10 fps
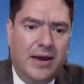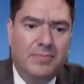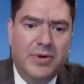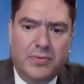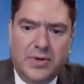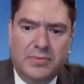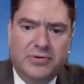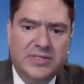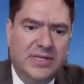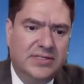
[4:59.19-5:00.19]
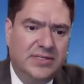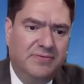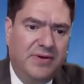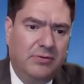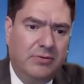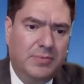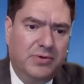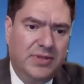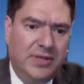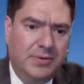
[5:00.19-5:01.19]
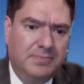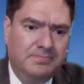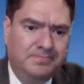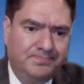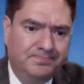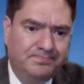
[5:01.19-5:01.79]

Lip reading: but would appreciate to follow up with you.